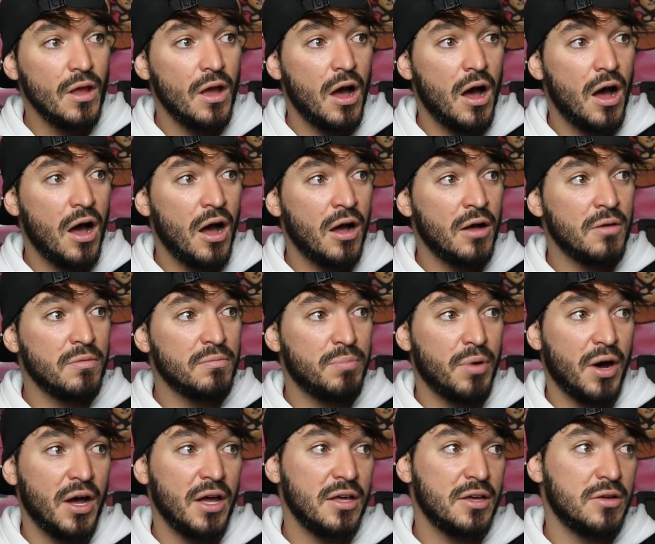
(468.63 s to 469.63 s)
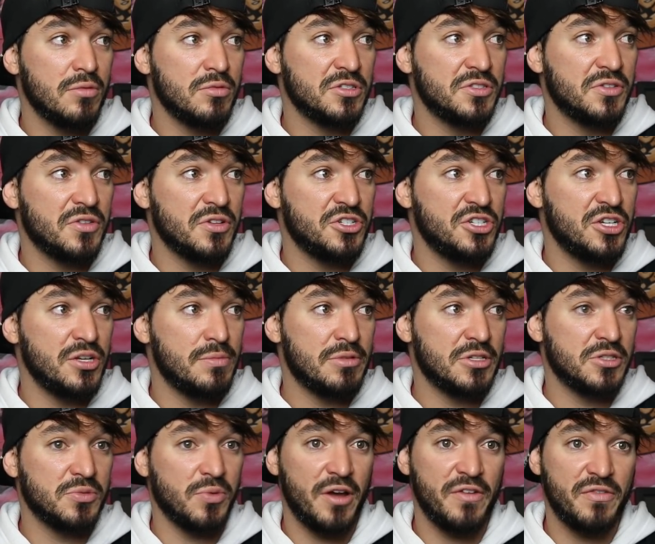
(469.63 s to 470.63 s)
But it was the
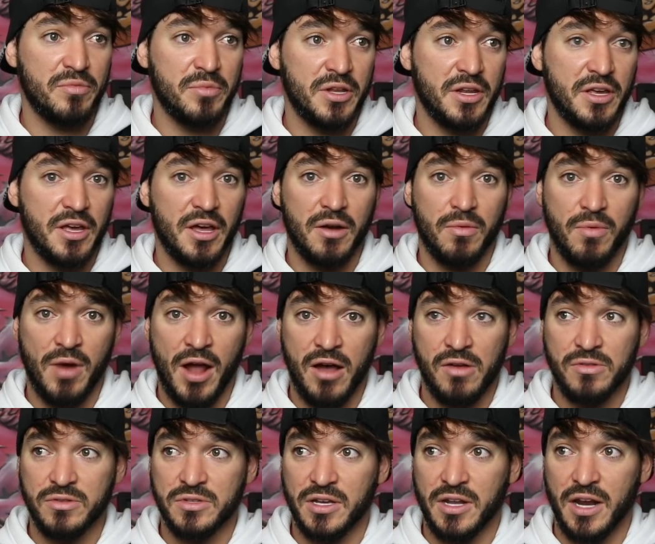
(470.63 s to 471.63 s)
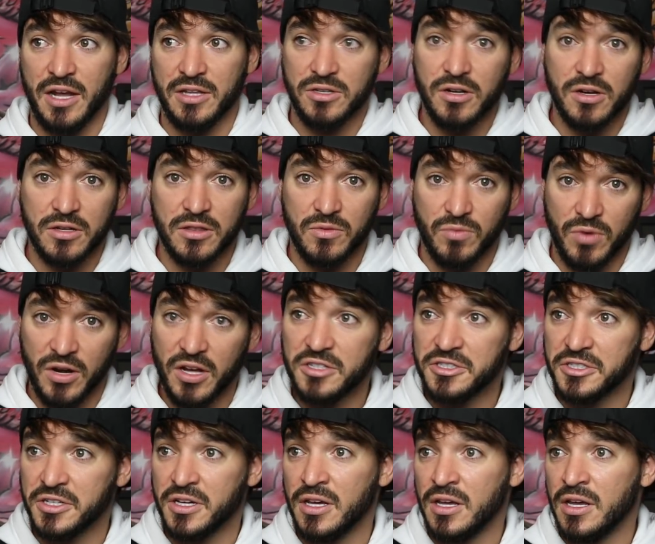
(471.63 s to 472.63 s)
cheapest way for me to get around, and I took the
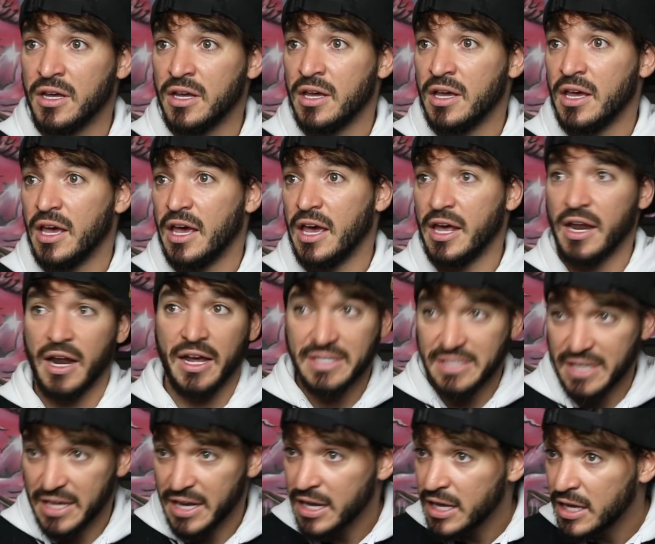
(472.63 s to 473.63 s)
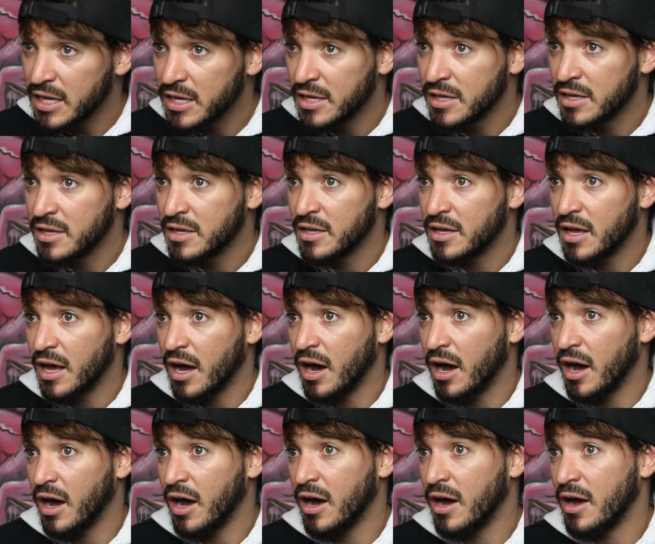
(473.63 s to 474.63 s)
risk, and I did it.
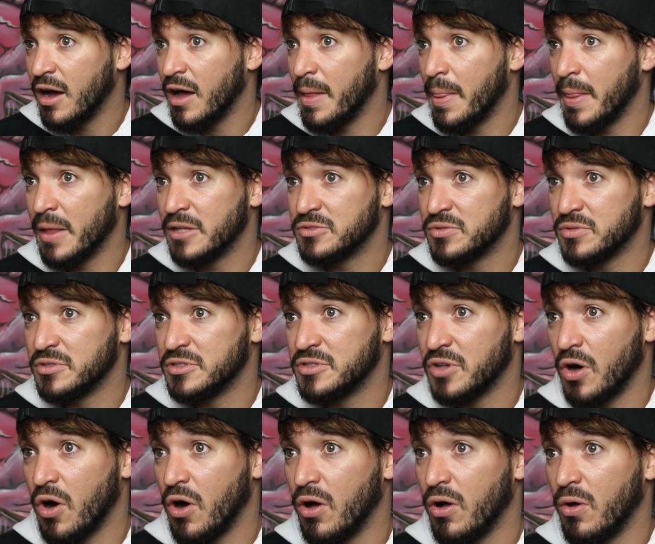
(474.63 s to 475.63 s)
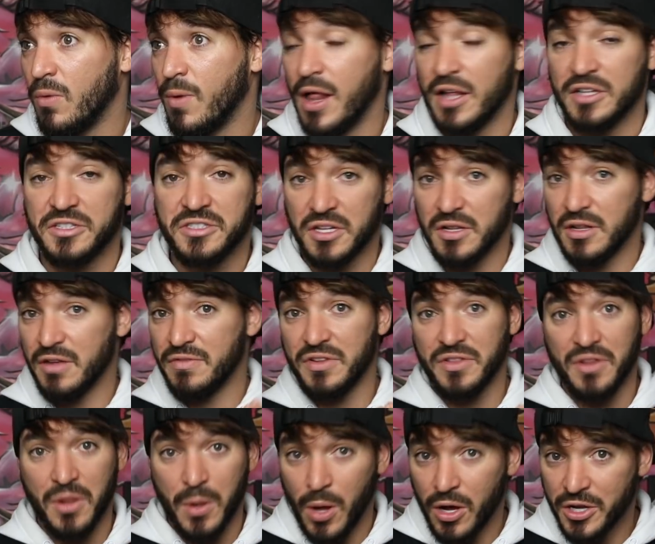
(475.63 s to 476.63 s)
And this was all while I still lived
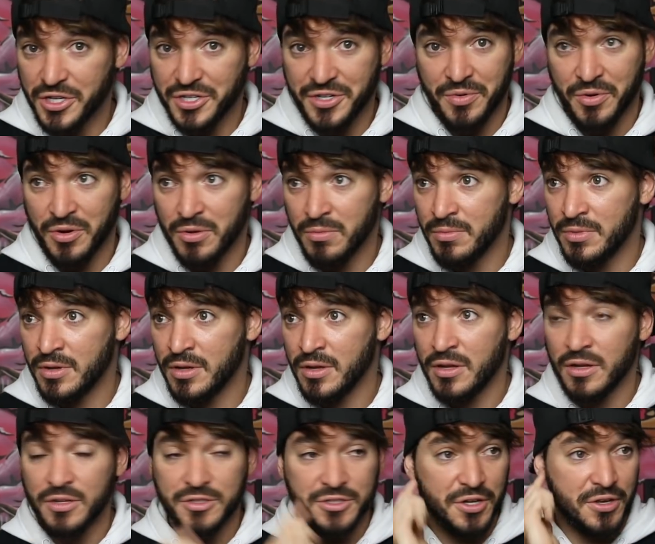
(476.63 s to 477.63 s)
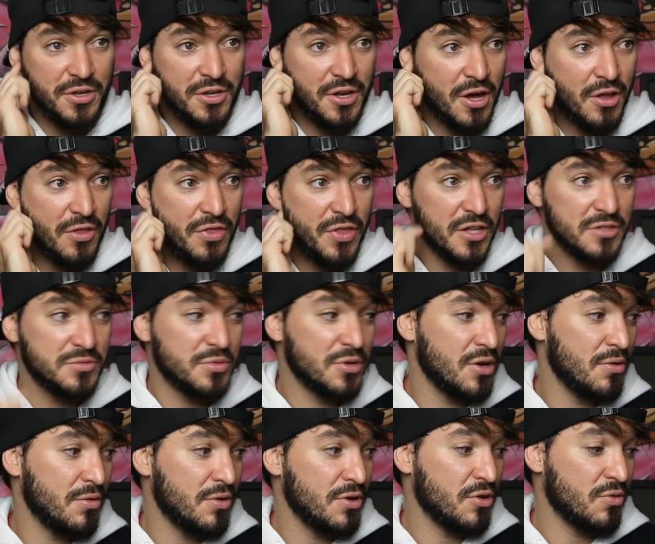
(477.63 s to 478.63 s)
in the laundry room. So, you know, things were
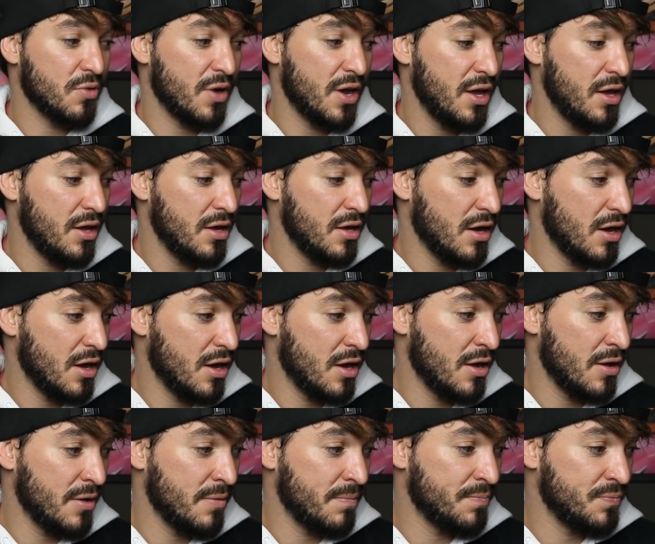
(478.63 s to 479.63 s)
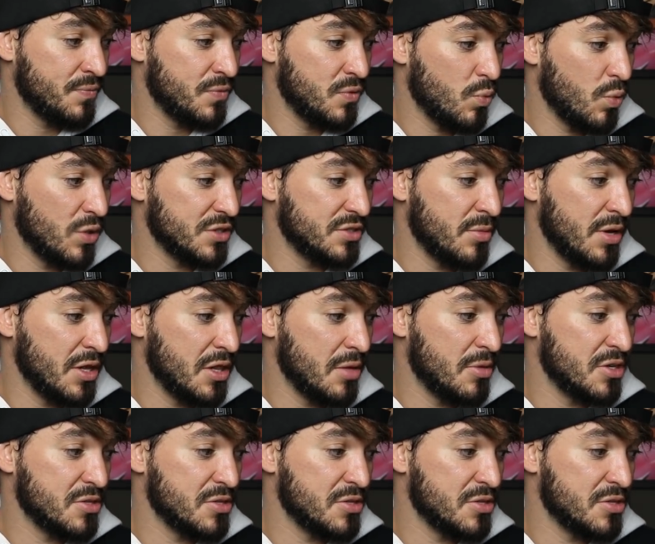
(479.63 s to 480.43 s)
going great. Wasn't making that